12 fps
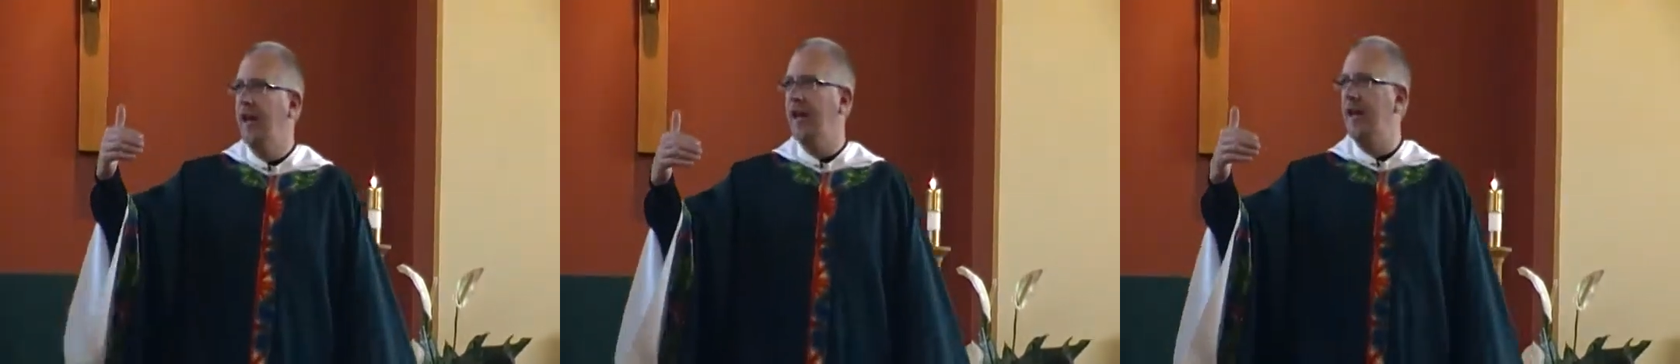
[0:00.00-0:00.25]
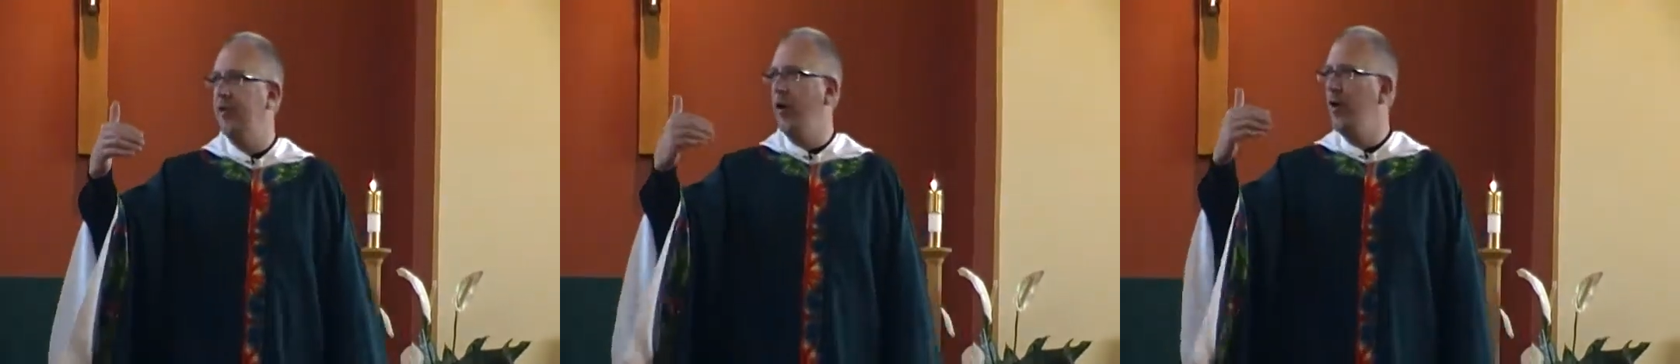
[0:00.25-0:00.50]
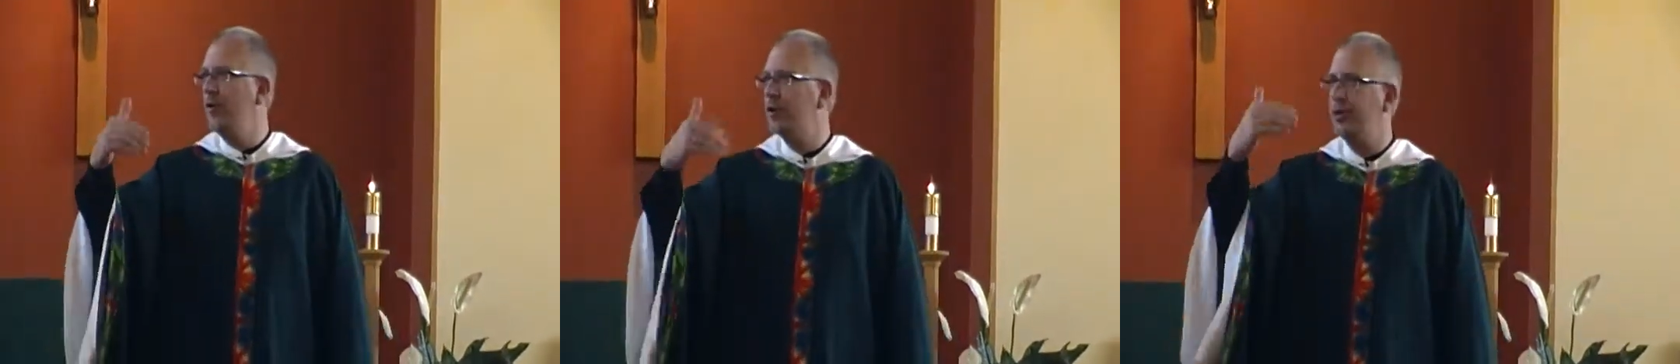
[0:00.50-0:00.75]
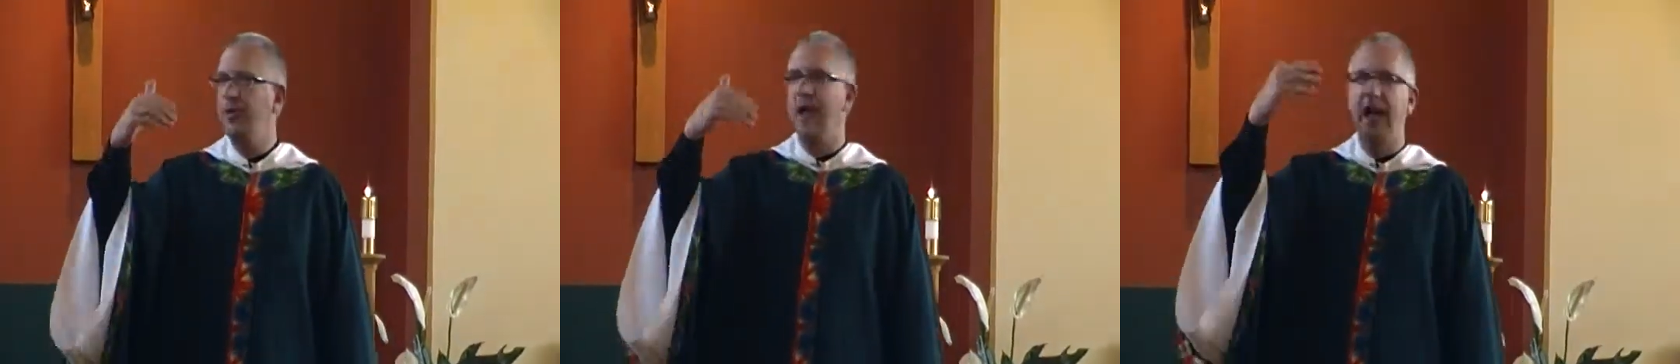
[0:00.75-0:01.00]

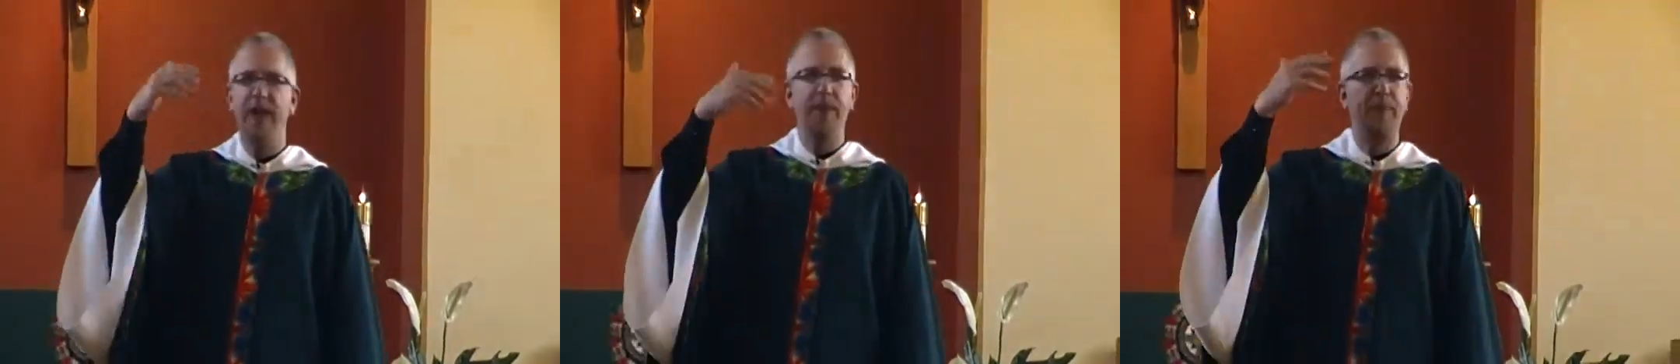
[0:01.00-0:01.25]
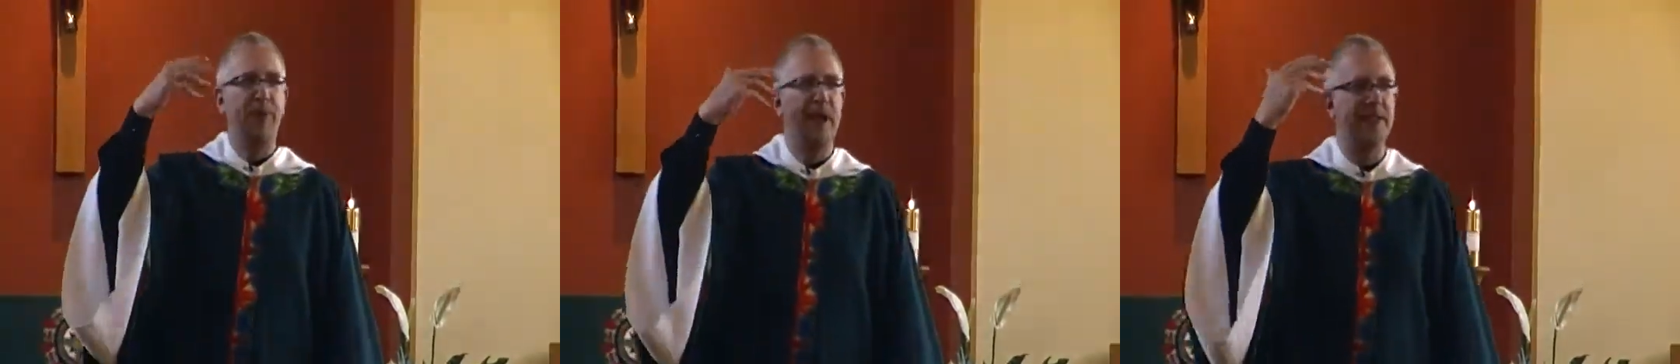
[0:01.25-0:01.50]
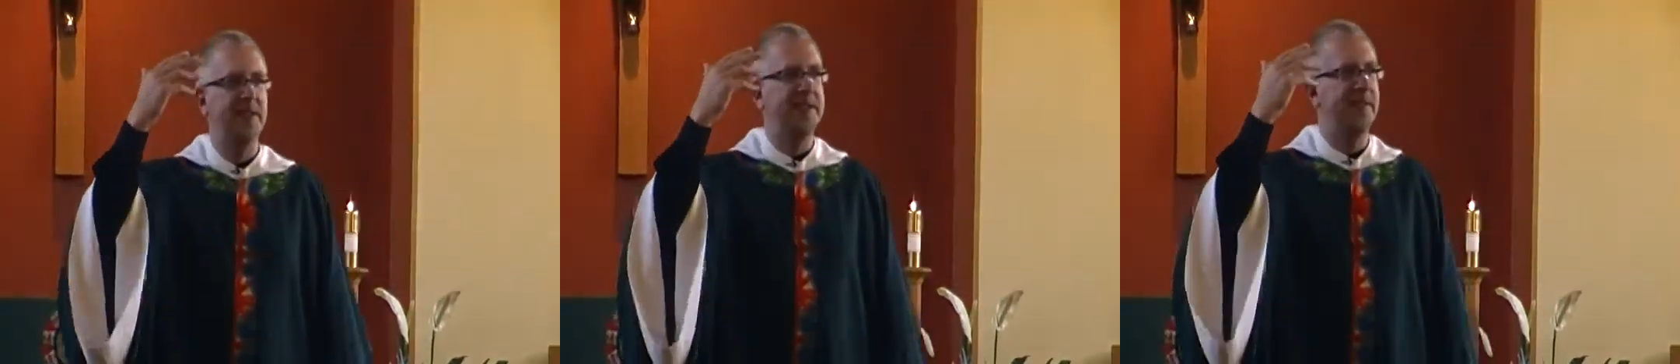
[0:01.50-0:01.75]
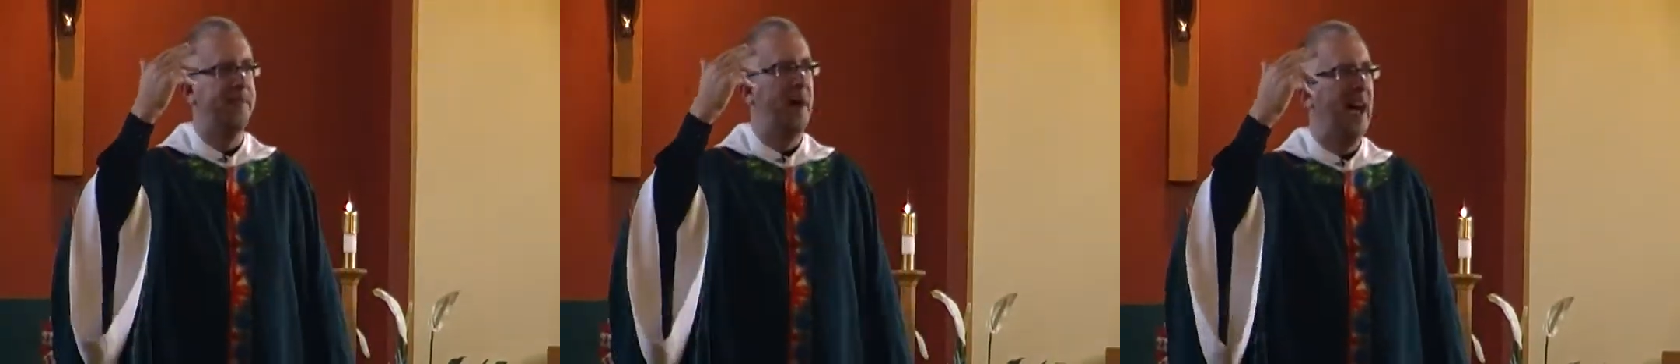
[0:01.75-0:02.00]
those who had the
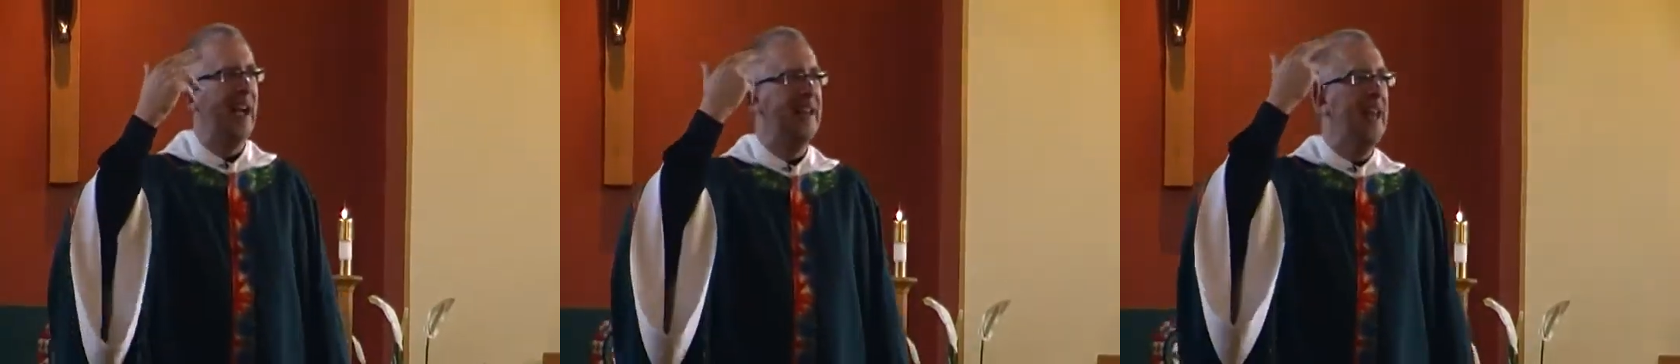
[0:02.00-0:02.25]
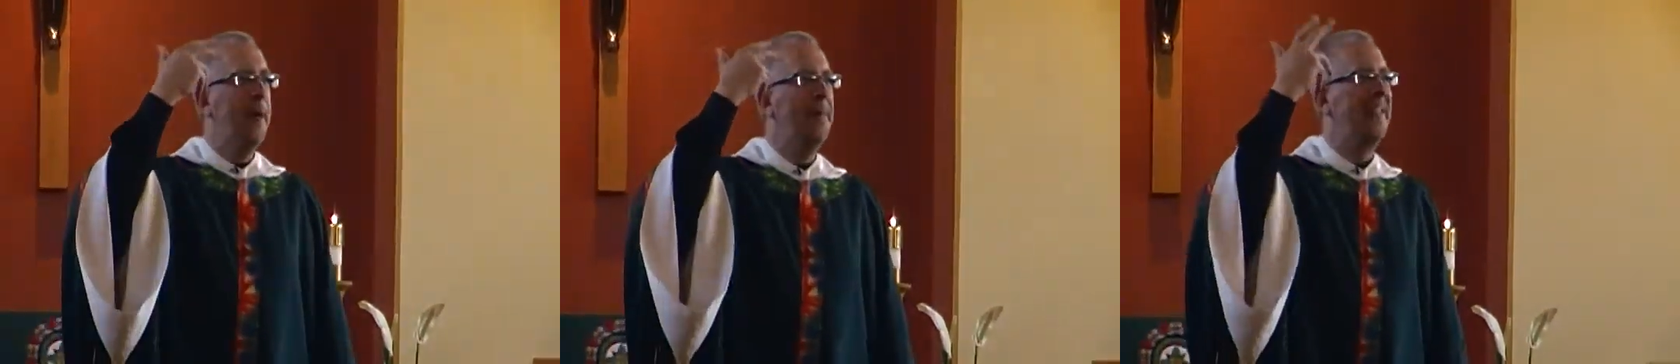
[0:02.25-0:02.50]
presence of mind,